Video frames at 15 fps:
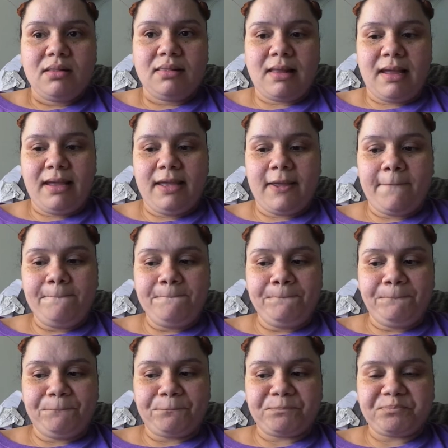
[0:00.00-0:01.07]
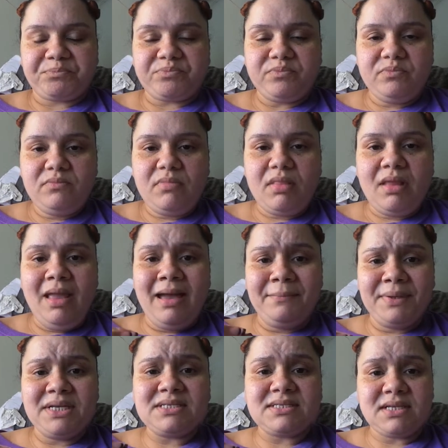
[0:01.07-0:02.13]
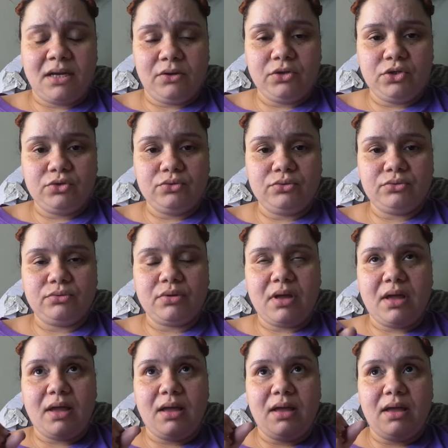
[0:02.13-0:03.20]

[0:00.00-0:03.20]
Like, I'm going to tell you,